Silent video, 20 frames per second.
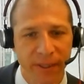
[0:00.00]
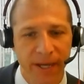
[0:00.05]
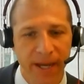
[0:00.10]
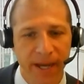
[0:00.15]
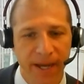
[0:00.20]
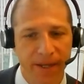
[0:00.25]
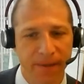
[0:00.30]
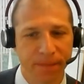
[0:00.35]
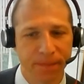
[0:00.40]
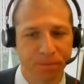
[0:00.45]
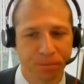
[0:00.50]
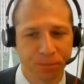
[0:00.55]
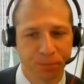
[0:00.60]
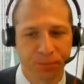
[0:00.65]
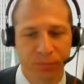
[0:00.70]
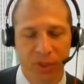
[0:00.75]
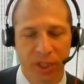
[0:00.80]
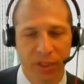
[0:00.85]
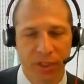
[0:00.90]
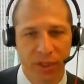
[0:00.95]
And
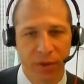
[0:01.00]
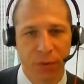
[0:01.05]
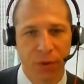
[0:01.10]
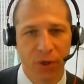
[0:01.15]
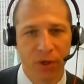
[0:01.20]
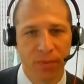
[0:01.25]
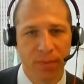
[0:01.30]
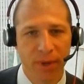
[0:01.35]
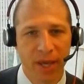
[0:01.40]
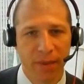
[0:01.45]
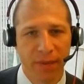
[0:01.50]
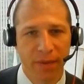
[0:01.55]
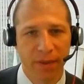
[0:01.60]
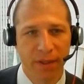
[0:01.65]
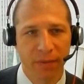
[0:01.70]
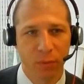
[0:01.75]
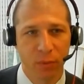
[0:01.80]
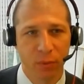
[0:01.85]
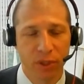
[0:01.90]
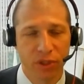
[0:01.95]
the third
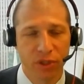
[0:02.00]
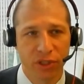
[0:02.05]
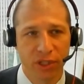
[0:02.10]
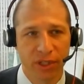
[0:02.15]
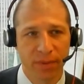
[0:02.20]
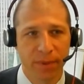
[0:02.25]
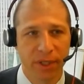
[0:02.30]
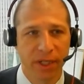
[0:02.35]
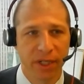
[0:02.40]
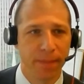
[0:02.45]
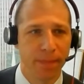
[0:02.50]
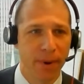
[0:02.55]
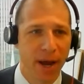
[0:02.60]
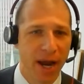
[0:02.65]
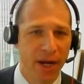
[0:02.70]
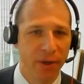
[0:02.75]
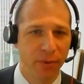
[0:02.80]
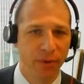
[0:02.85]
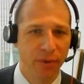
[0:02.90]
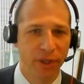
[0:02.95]
method, which can be
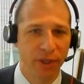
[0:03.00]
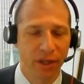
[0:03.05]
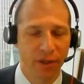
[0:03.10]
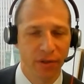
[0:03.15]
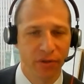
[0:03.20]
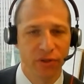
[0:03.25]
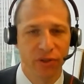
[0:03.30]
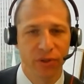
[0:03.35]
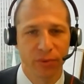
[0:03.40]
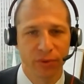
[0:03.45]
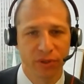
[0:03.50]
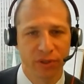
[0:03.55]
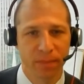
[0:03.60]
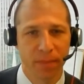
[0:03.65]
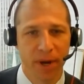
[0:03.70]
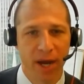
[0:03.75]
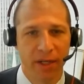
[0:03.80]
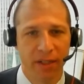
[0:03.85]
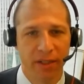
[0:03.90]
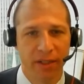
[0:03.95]
combined with the other two, is a
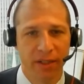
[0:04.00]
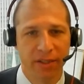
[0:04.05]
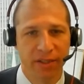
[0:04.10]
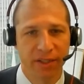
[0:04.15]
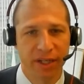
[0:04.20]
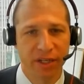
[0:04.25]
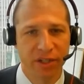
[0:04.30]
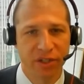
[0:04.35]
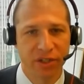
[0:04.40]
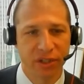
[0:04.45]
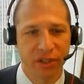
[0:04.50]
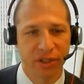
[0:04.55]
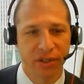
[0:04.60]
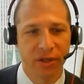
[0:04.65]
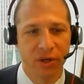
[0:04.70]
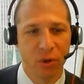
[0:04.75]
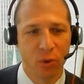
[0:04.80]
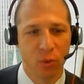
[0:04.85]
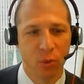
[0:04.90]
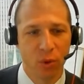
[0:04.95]
monetization,
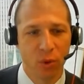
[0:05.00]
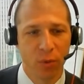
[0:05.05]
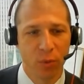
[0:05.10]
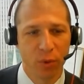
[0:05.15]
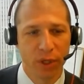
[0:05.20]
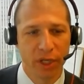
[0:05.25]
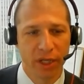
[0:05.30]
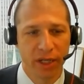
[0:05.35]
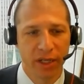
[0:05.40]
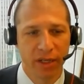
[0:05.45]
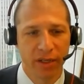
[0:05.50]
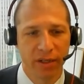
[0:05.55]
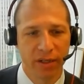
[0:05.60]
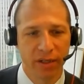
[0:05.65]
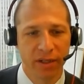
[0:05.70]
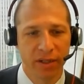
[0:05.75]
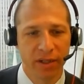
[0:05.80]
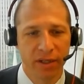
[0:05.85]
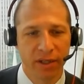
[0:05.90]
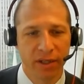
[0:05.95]
where we can